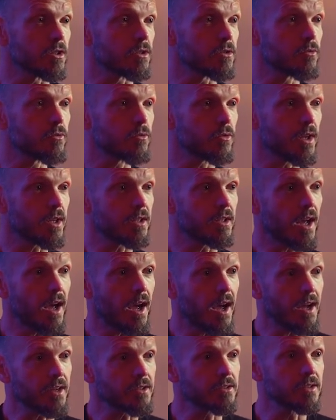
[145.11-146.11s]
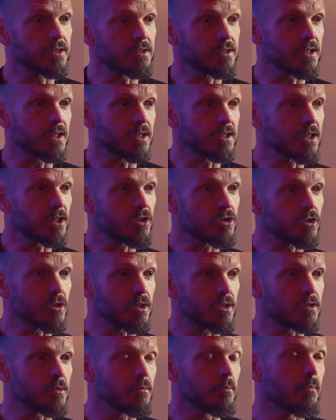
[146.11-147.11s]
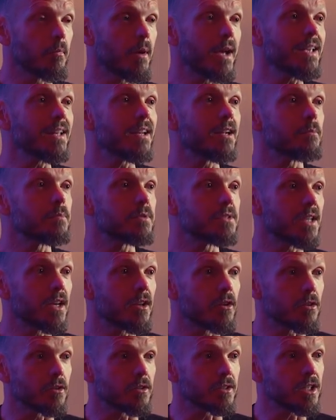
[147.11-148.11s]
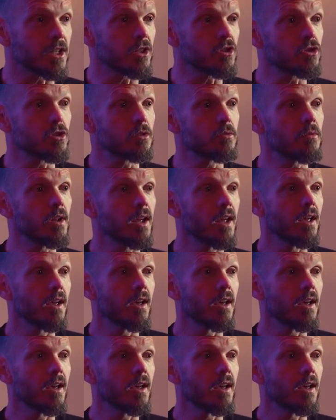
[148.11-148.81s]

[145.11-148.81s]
He's afraid to access any tension because it might upset her. Tension